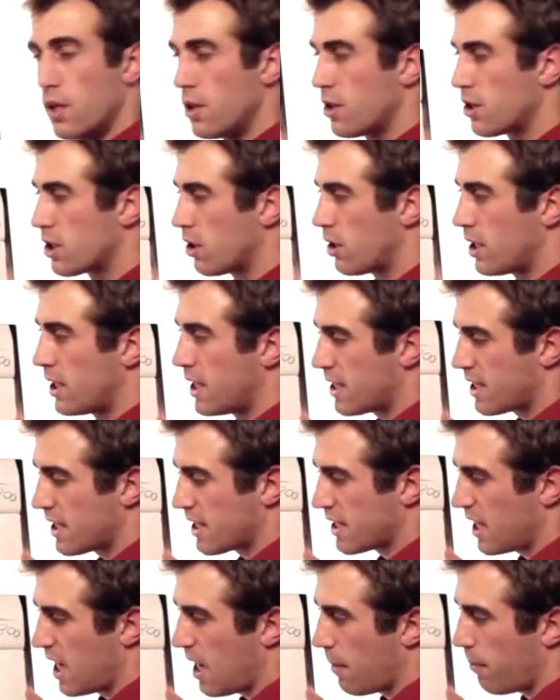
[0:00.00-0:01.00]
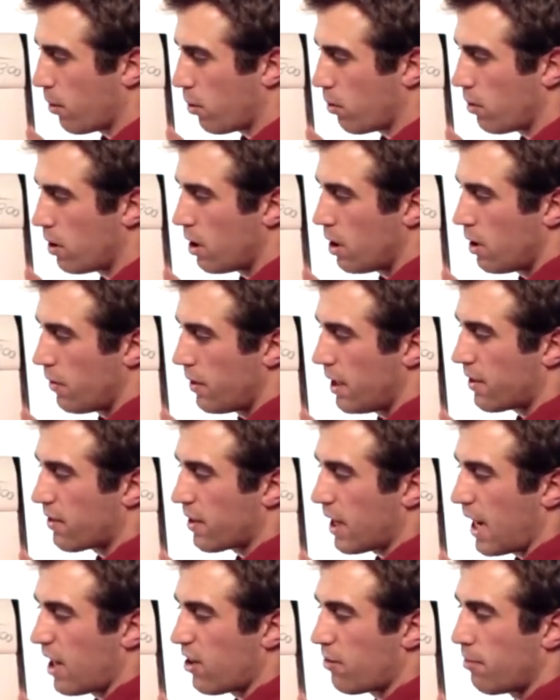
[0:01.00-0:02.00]
So in this example, this
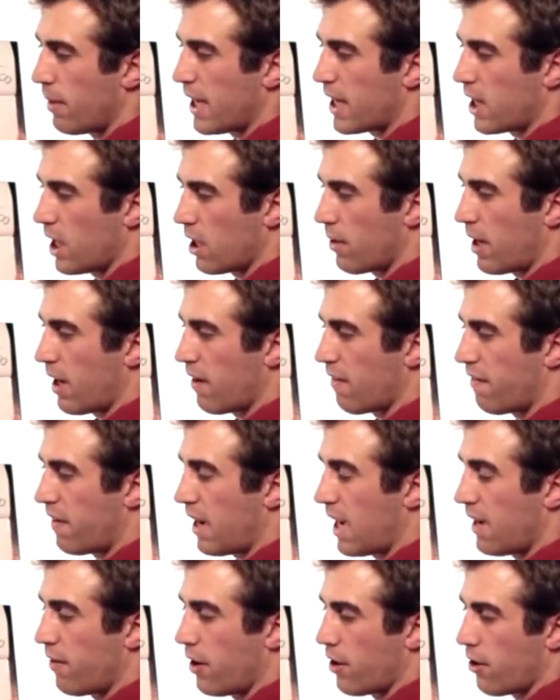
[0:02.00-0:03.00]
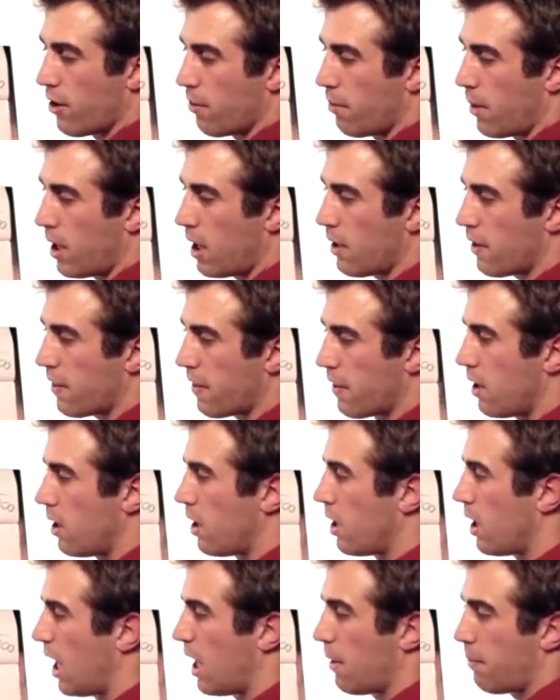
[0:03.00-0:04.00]
guy's making around 500 a month.
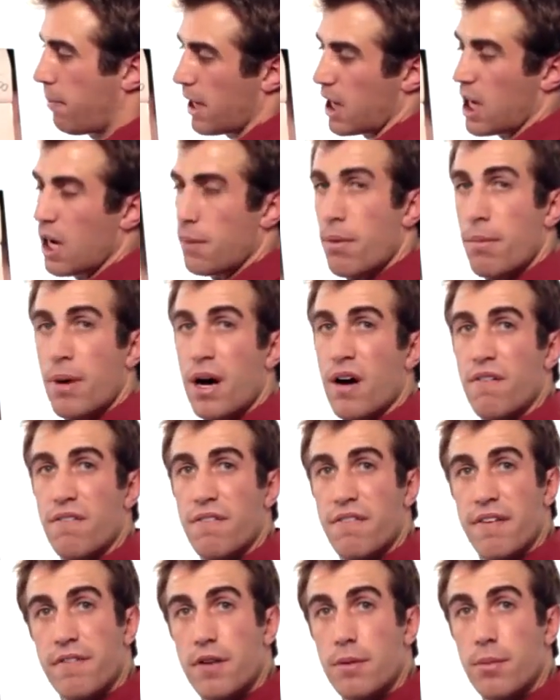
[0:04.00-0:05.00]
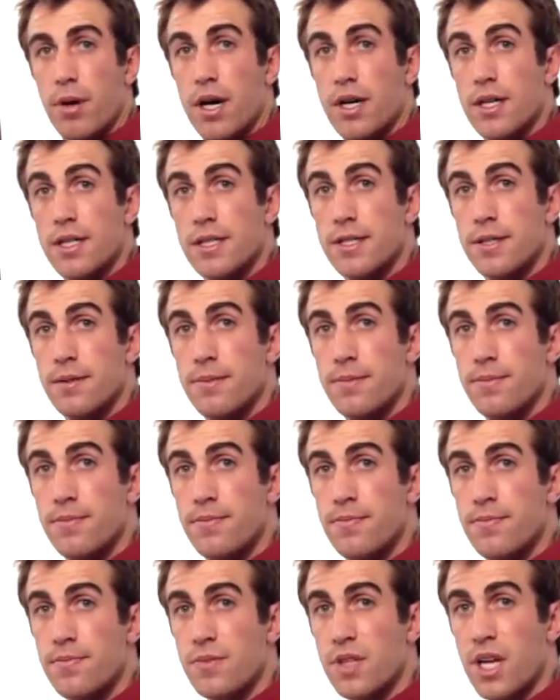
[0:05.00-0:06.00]
I'd pick up about 50 bucks.
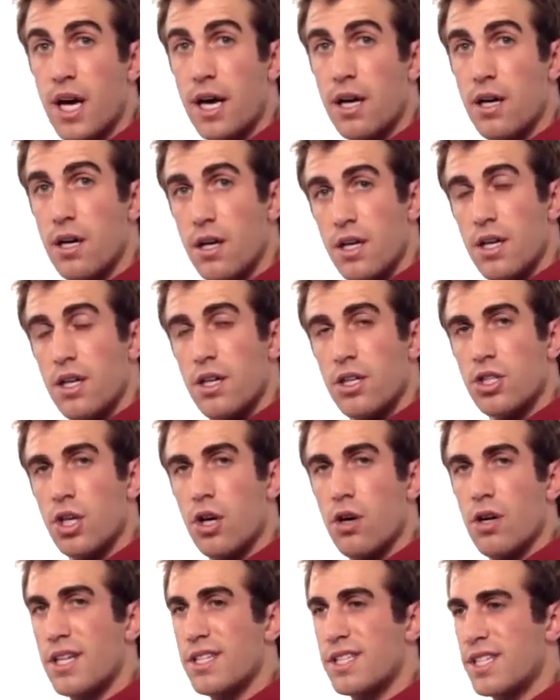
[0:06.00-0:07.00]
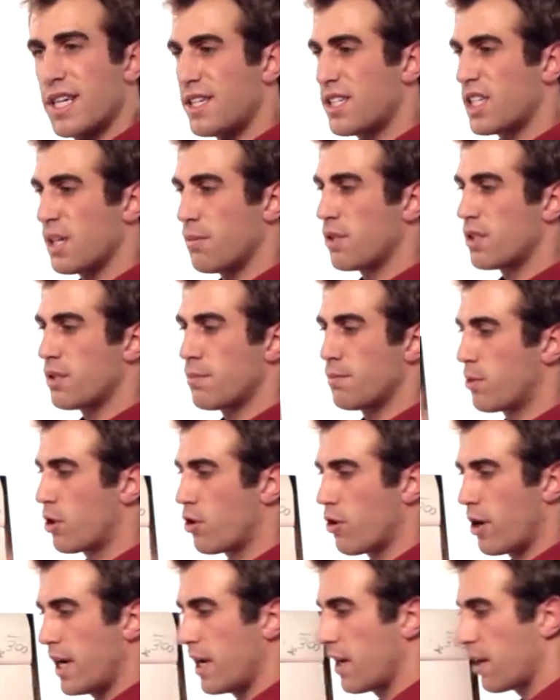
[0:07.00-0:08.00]
Okay? So let's say someone's
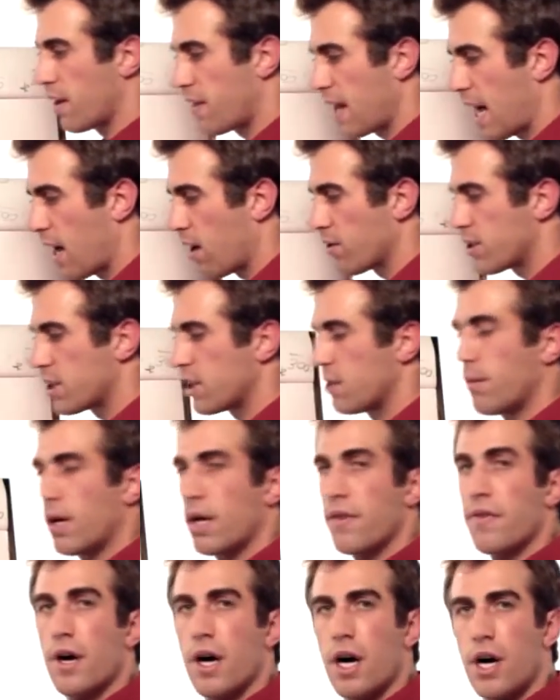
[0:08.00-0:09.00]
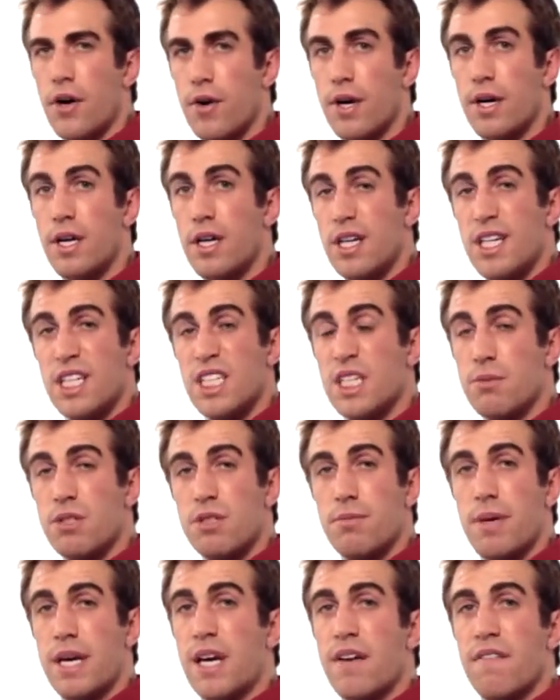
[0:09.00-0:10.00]
created 1,000 a month, 100. Someone's
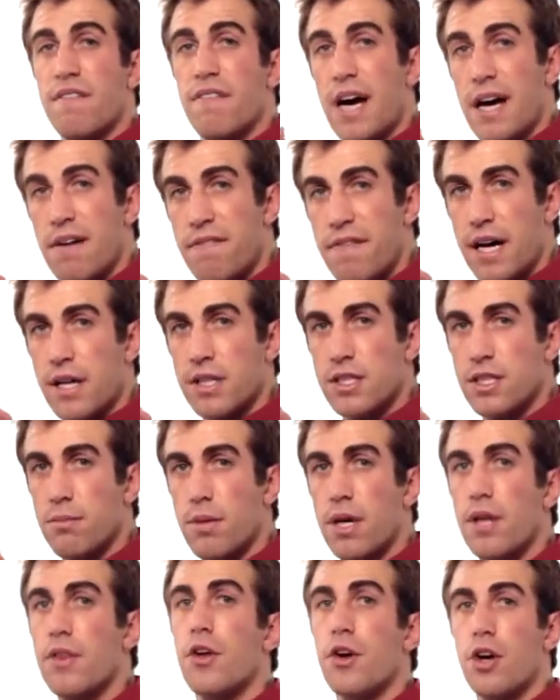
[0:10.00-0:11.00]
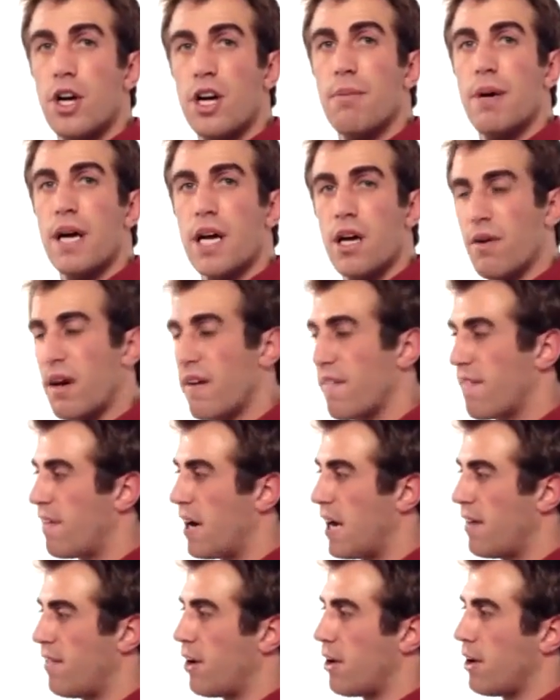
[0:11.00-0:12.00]
making 5,000 a month. You're going to make around
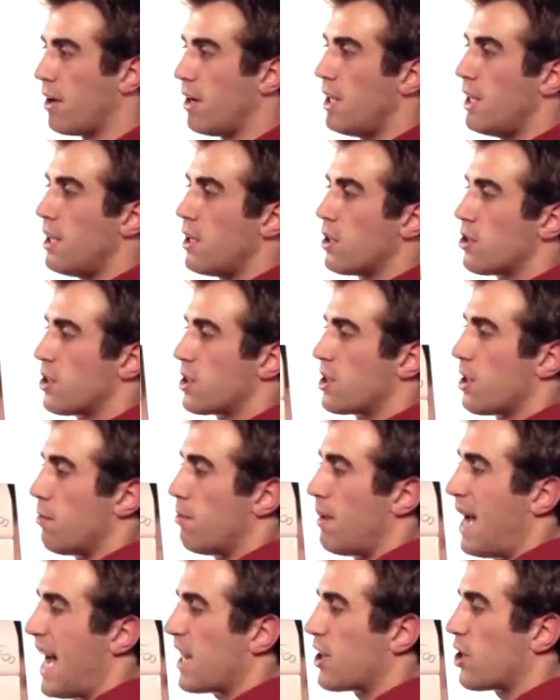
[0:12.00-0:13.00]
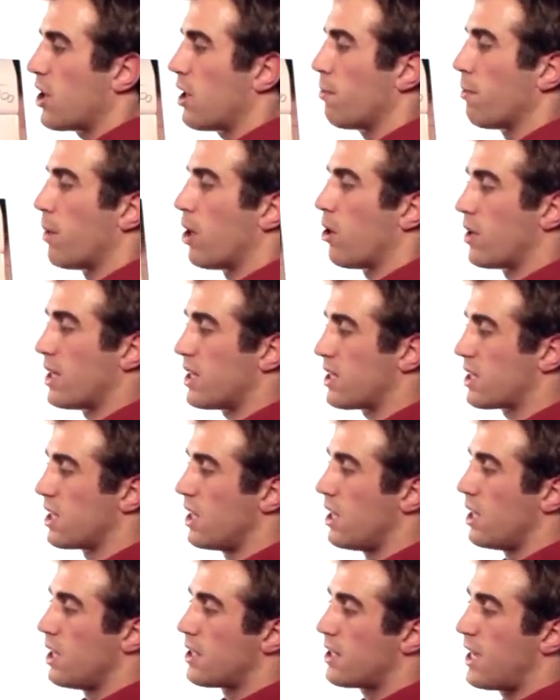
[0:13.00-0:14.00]
500. So it's a matching bonus,
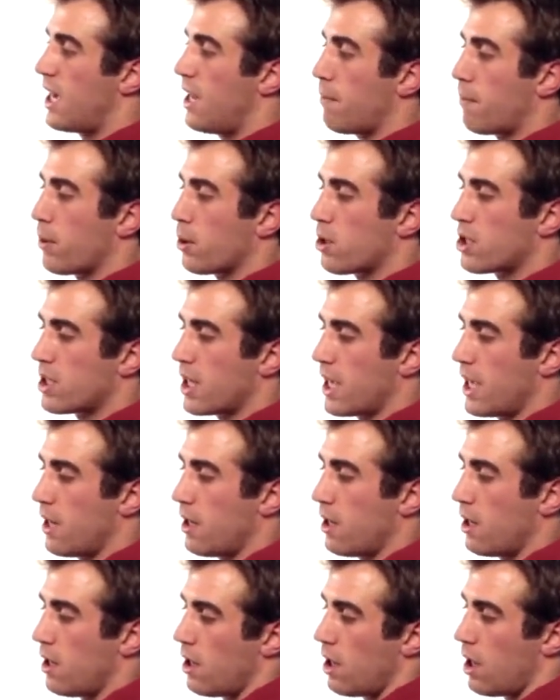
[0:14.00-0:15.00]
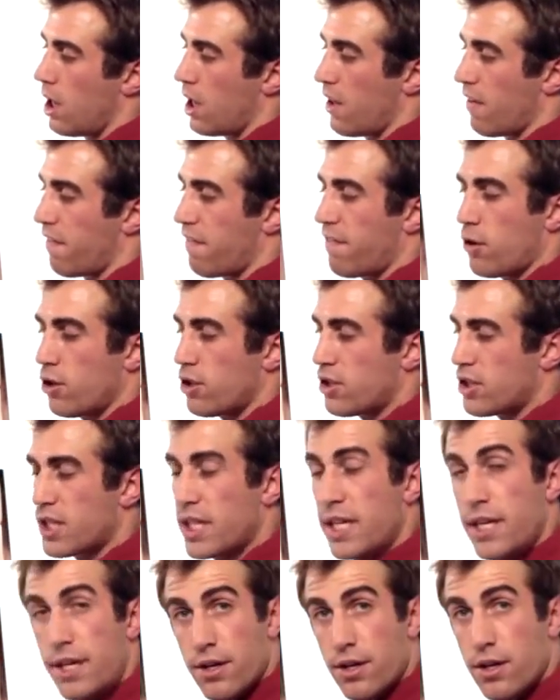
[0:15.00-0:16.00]
10% on the first
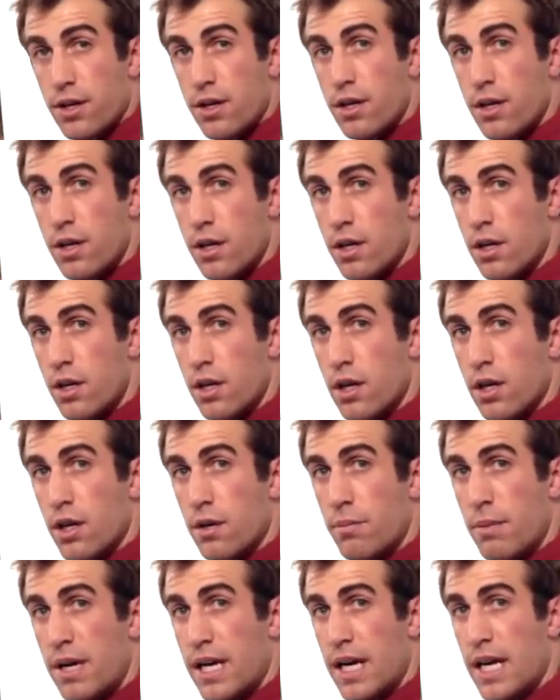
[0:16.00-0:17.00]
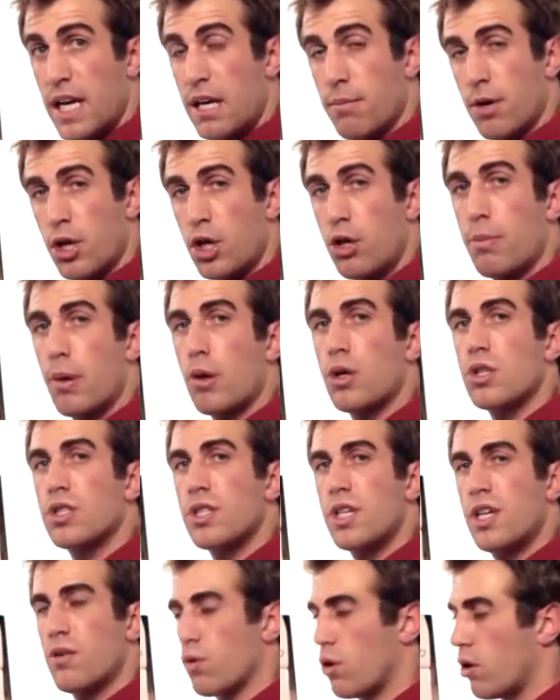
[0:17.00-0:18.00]
tier, meaning anybody you
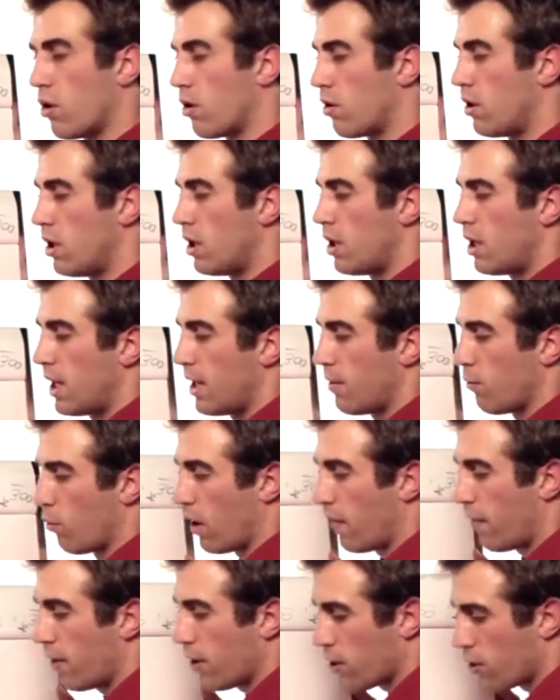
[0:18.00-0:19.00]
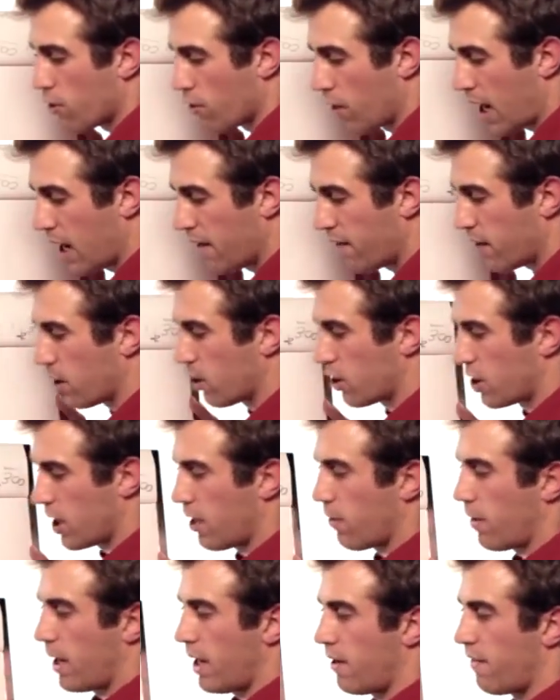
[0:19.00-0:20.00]
personally enroll and what they're deriving or
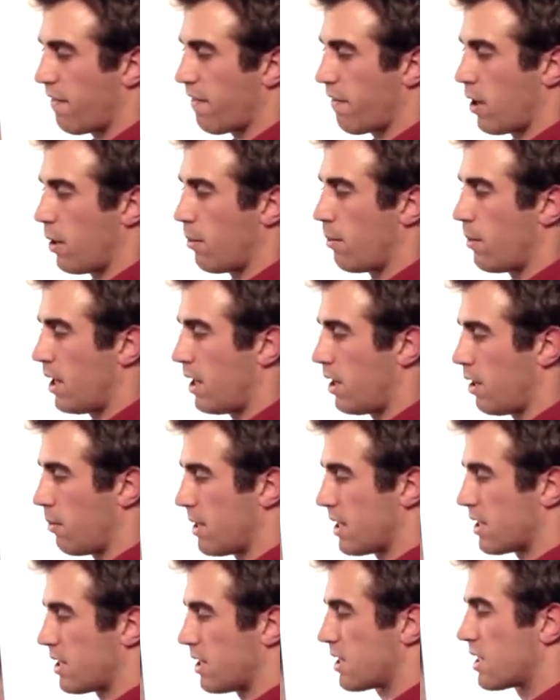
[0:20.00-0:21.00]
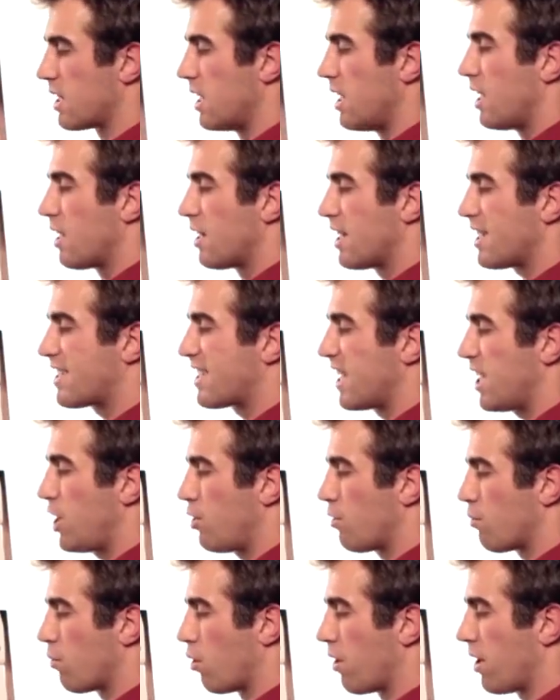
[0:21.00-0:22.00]
generated from in the business. Let's say you
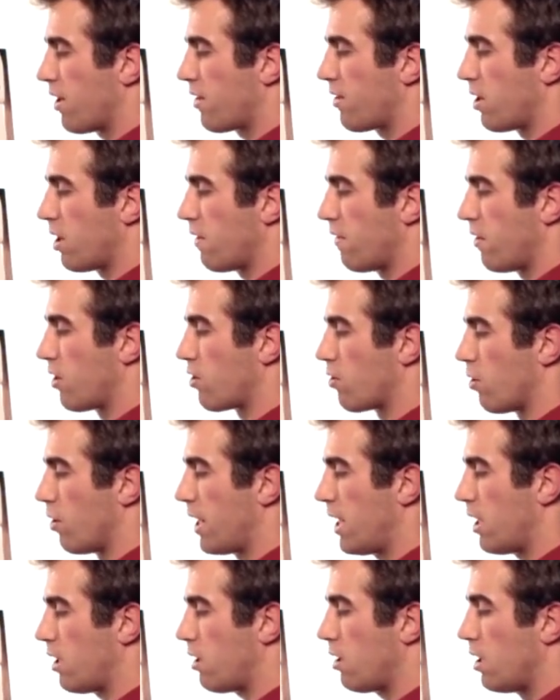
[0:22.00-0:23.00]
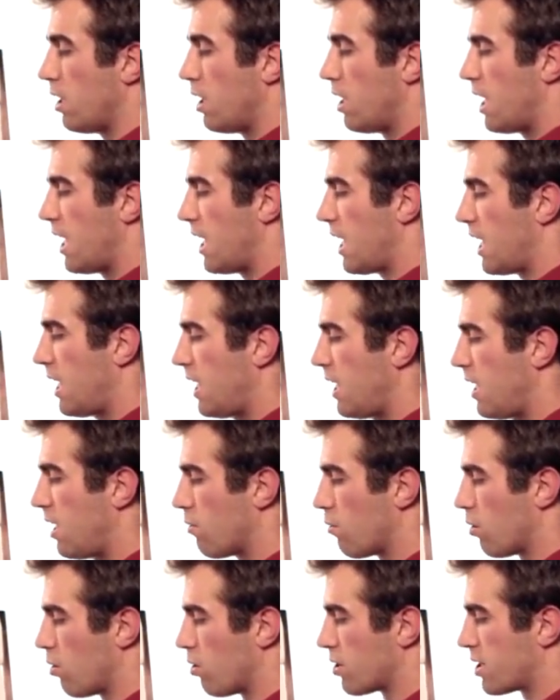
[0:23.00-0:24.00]
enroll this individual here, and he
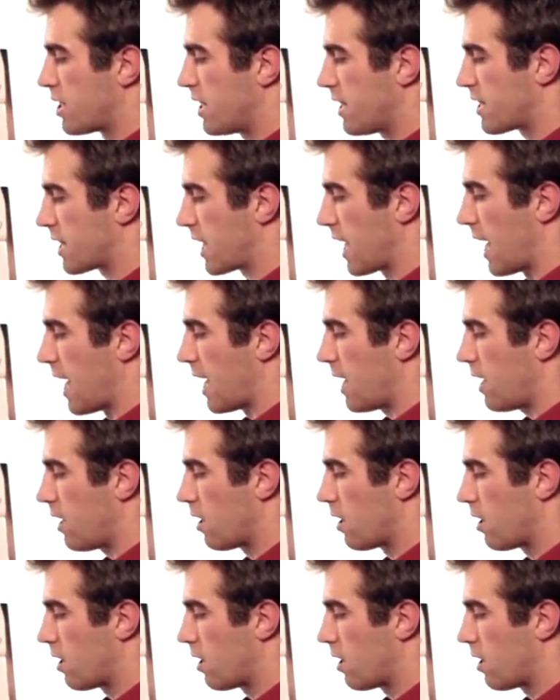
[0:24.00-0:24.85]
enrolls this guy.